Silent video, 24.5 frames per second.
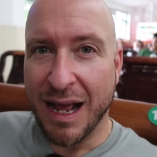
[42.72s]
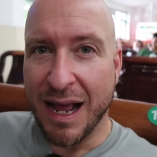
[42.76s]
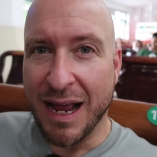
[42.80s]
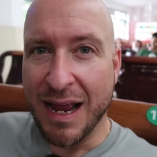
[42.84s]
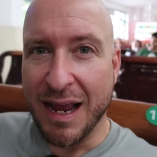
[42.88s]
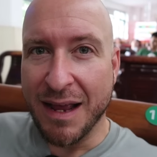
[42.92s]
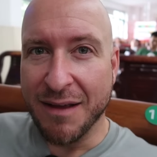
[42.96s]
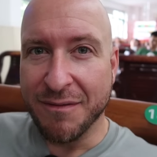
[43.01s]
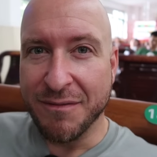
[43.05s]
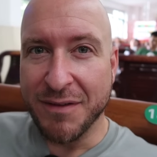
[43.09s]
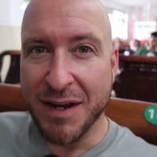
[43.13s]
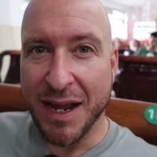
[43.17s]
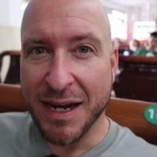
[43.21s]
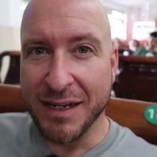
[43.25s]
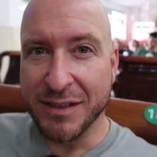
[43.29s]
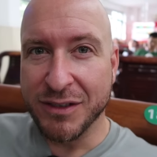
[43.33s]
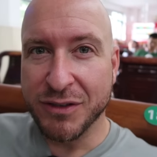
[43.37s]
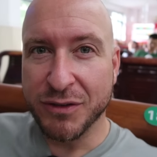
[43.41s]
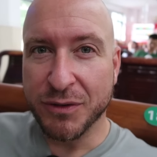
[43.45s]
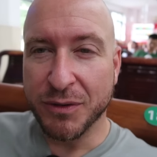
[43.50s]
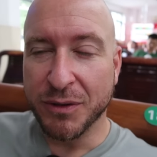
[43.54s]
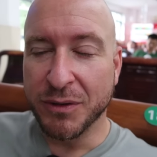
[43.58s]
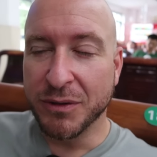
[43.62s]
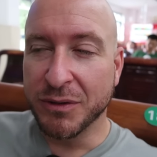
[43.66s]
I had 9
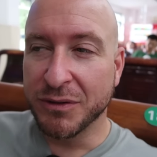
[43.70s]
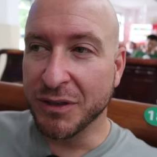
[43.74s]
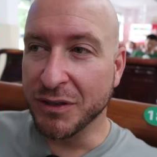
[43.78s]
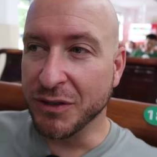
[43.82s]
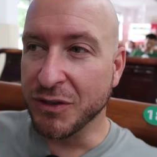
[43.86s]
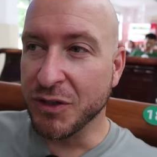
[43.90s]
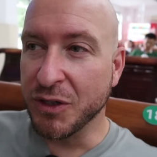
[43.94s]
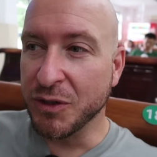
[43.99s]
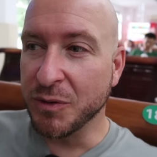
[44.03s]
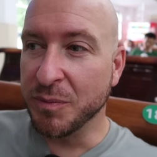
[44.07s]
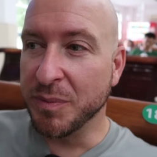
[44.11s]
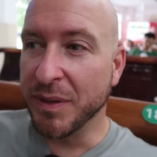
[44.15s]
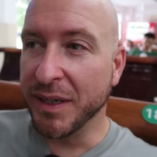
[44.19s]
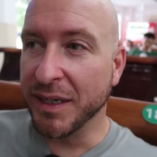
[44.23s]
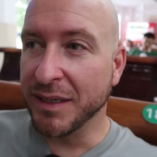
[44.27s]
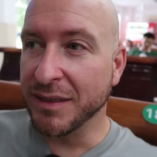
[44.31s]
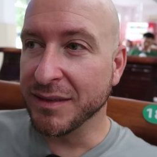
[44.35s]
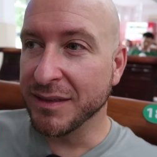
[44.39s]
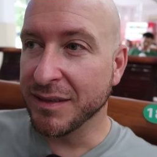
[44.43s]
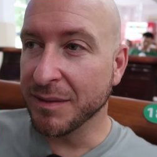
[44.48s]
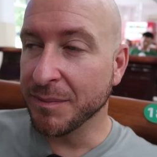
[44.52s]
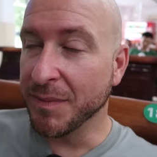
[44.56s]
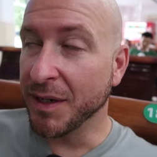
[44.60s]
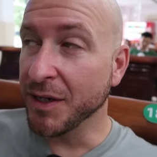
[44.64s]
screws and 2
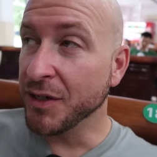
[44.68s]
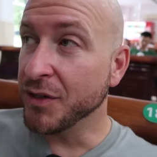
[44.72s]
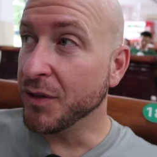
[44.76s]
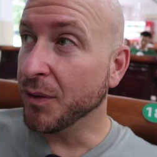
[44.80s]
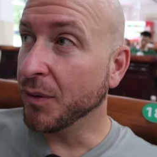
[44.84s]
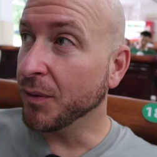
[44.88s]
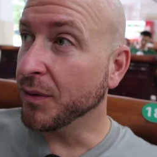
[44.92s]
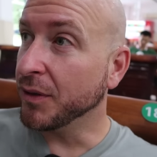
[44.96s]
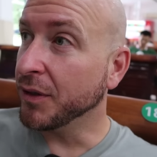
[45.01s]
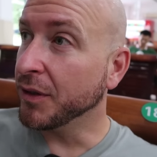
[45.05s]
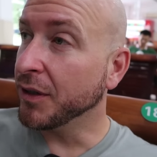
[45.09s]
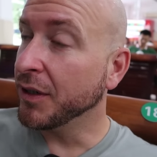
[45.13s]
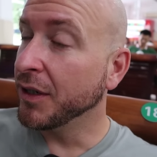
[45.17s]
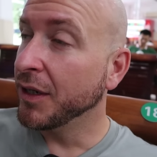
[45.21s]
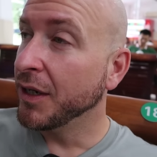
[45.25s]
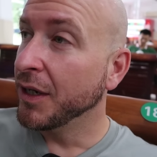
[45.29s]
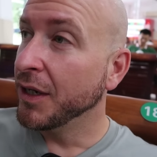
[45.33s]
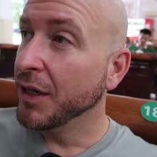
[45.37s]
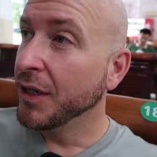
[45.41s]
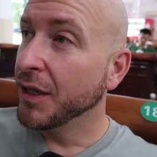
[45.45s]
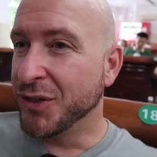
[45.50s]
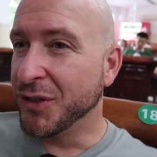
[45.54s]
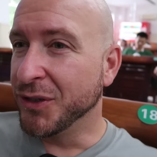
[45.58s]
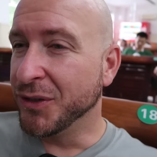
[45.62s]
pins in my shoulder,
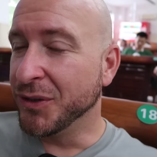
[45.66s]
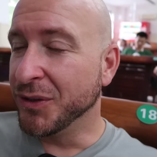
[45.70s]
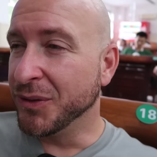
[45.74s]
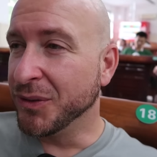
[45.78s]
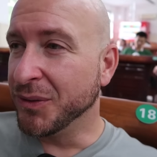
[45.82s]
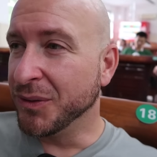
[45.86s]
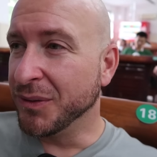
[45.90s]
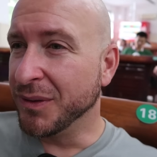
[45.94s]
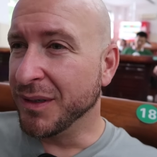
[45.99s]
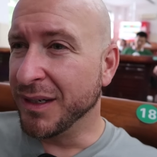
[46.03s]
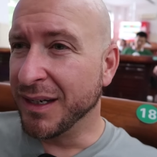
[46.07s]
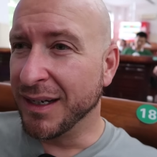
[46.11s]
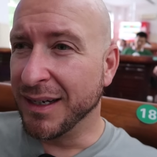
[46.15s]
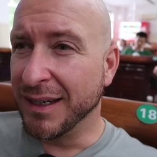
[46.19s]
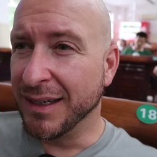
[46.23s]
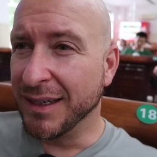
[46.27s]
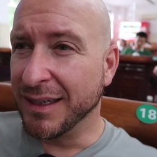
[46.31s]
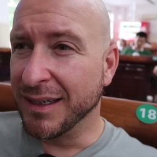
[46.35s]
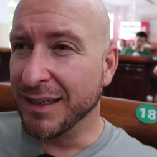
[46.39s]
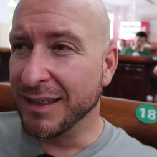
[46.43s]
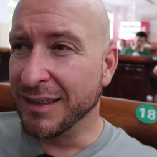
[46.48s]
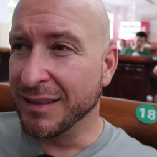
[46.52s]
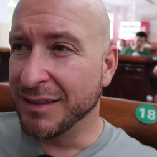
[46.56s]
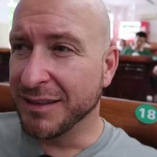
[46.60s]

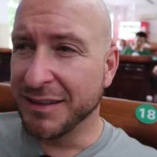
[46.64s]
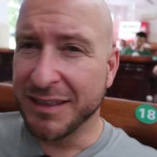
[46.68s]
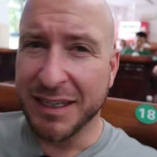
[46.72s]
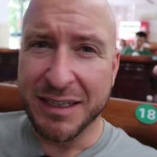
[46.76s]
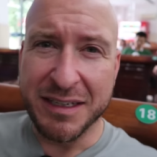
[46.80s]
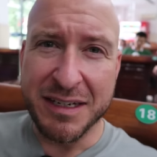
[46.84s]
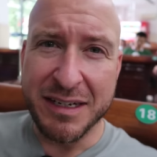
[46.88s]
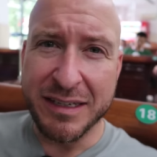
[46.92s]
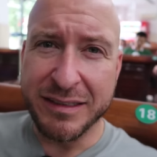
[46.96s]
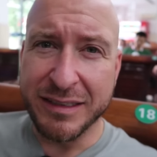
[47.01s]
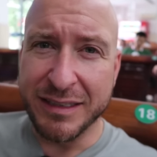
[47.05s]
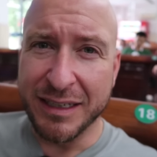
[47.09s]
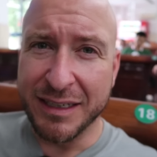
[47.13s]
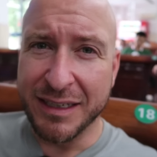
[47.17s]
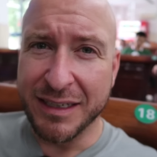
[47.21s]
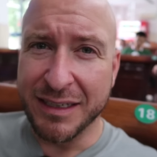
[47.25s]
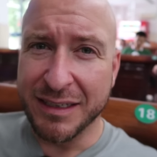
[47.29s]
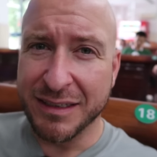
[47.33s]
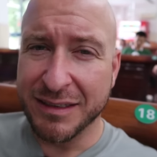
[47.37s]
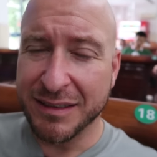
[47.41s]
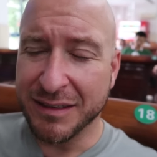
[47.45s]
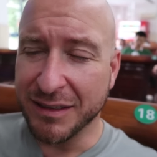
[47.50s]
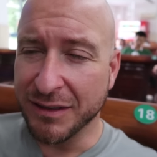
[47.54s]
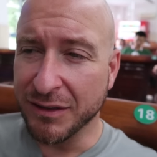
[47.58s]
to
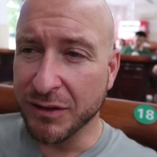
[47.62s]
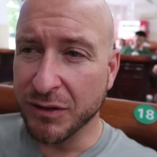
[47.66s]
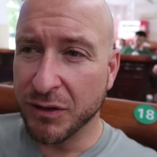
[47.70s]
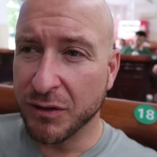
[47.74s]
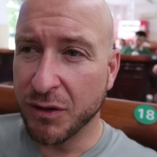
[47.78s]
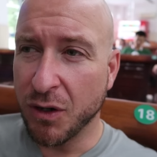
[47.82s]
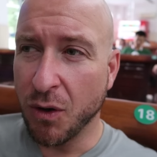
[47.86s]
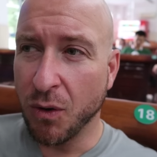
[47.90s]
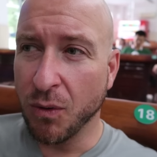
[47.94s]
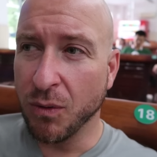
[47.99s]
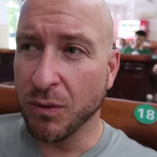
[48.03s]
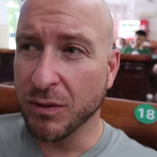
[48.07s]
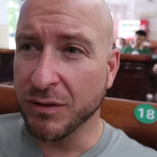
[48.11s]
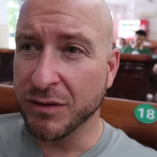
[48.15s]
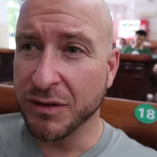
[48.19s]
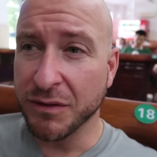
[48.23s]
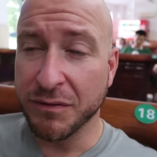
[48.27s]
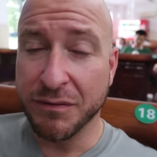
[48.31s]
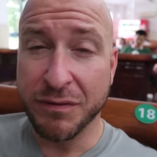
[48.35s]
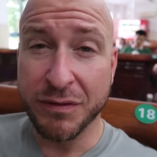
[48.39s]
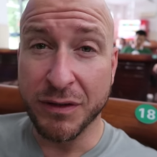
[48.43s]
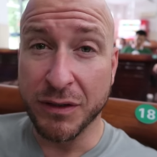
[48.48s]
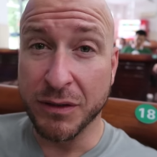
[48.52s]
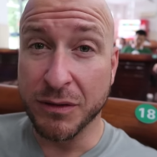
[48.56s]
sicknesses and colds and
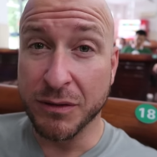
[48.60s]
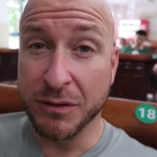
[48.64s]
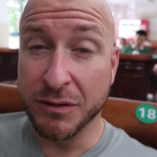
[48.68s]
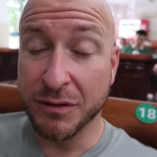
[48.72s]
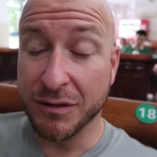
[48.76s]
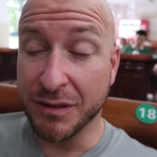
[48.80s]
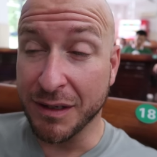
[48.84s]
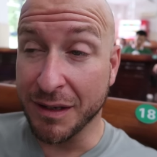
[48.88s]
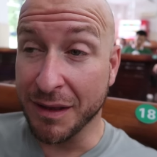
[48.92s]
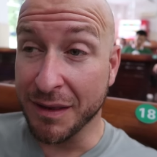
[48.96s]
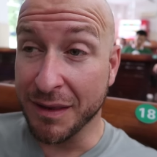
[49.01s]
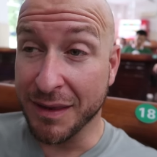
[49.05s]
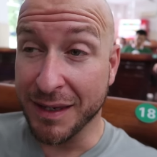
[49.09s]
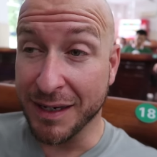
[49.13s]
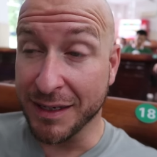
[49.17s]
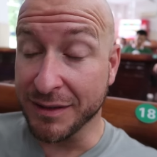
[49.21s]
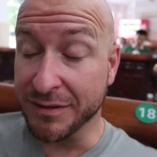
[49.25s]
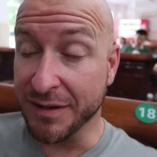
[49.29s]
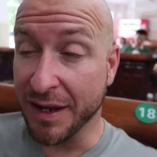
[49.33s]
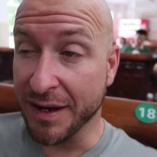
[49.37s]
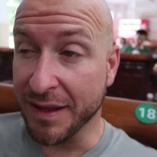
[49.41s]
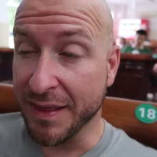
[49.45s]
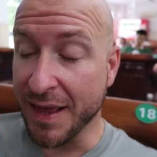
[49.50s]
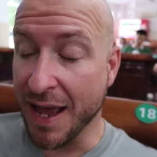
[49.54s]
flus and
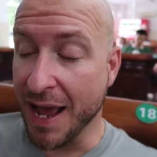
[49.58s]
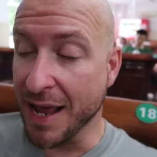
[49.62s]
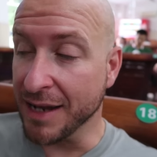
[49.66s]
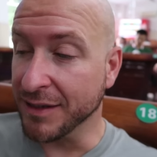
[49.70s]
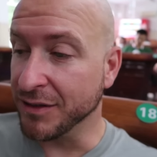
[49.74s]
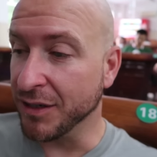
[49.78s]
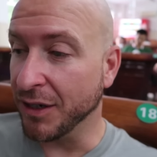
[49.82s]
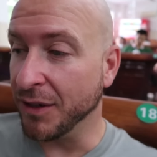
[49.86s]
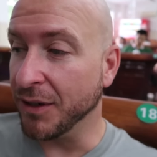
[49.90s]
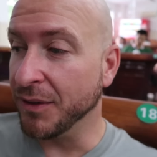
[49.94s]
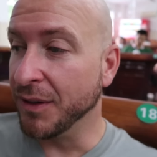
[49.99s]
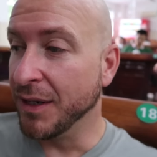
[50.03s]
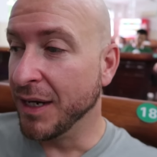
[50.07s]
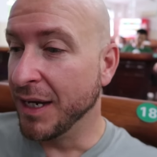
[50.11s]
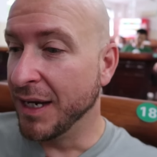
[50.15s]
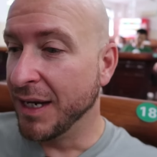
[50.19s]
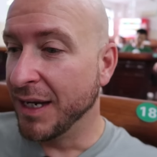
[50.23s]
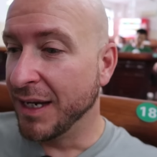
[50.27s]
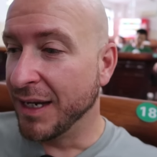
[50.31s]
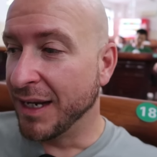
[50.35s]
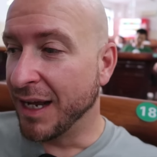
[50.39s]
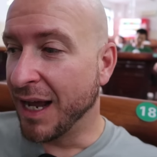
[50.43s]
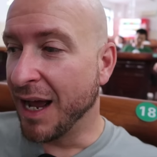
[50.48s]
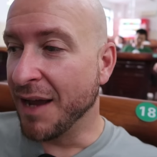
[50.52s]
things like that. So
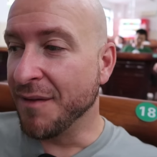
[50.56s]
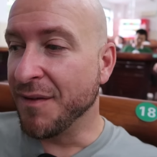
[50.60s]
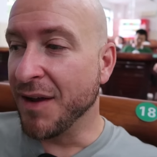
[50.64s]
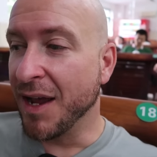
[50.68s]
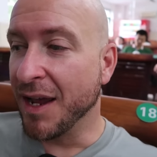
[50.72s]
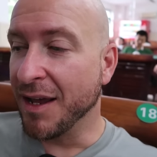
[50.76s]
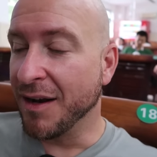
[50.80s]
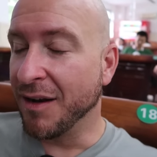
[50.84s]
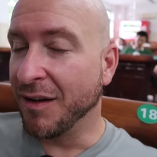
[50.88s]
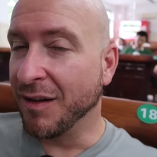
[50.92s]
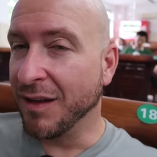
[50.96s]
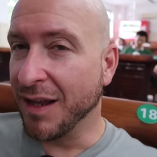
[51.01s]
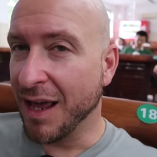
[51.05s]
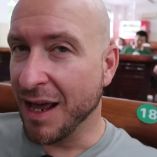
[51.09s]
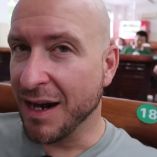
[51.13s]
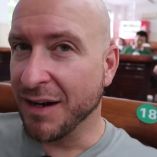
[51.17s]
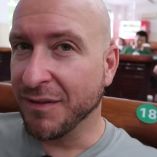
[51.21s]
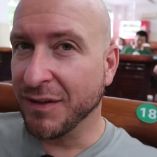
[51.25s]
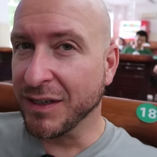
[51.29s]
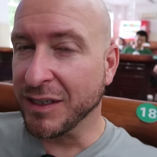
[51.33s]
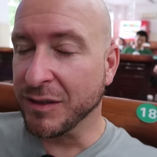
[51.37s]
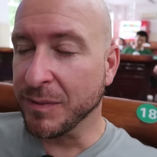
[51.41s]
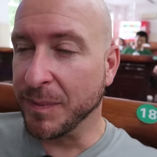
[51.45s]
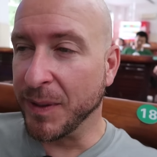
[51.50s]
I've had a lot
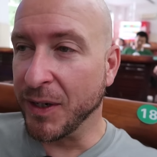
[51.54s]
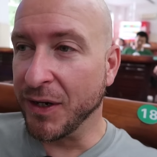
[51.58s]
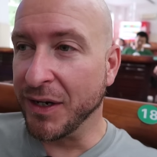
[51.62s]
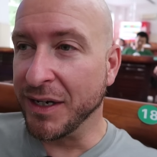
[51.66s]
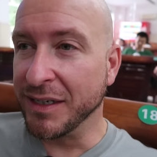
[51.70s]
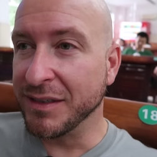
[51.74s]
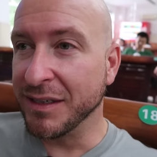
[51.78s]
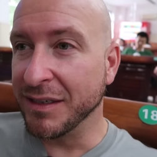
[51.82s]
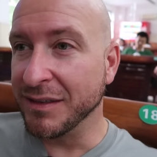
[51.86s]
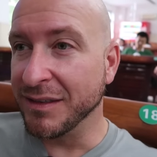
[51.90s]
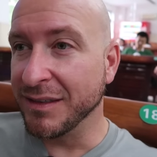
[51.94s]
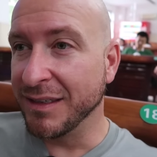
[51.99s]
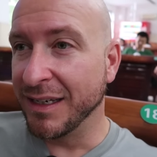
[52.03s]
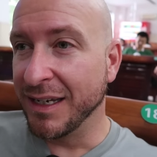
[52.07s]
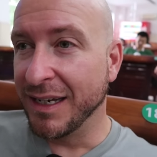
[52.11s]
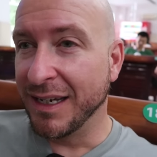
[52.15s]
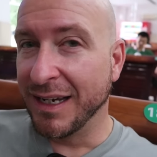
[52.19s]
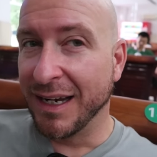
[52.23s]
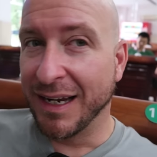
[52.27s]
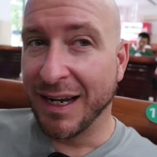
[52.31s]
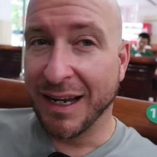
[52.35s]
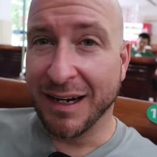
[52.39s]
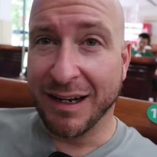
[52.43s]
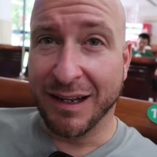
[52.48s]
of experiences
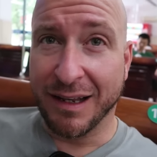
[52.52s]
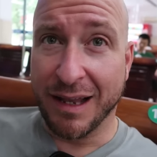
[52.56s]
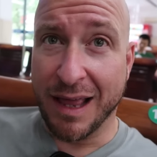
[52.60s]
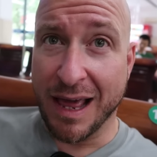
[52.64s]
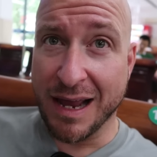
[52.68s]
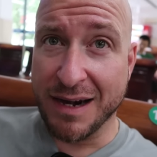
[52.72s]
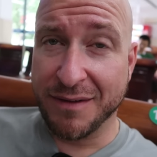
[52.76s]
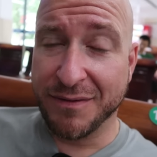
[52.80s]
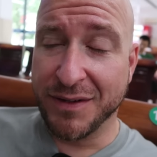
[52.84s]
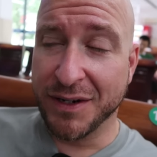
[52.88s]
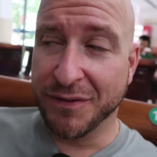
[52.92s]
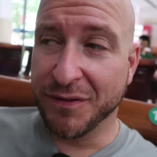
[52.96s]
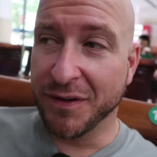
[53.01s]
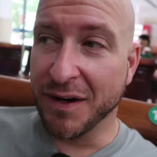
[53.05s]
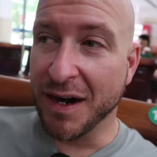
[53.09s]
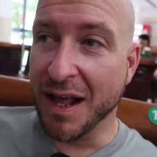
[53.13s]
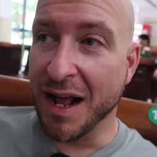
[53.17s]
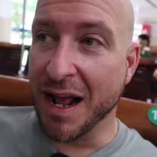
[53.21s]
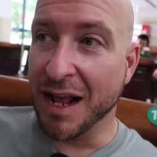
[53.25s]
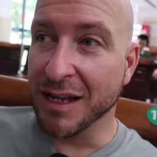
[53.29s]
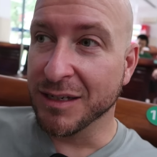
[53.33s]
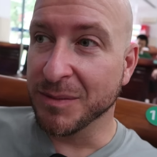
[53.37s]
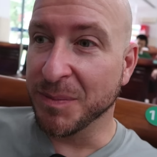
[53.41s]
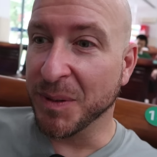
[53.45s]
in a lot of different
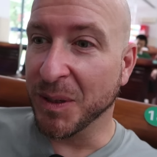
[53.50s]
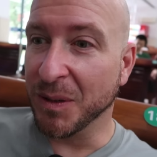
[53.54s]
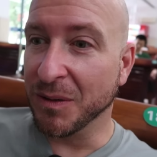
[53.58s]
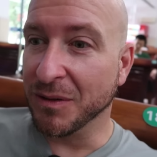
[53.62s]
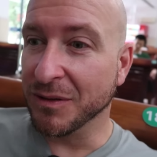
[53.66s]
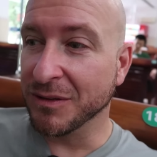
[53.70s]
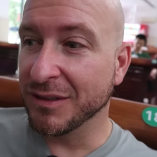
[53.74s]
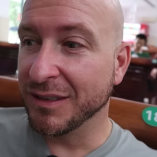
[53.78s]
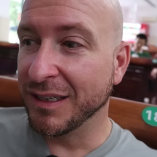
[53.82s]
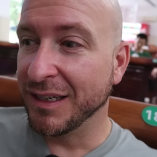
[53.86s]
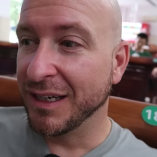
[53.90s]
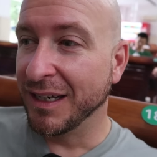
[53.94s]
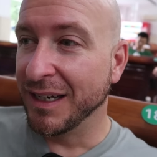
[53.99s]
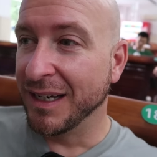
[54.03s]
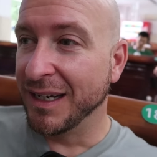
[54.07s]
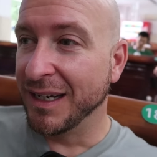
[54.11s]
hospitals,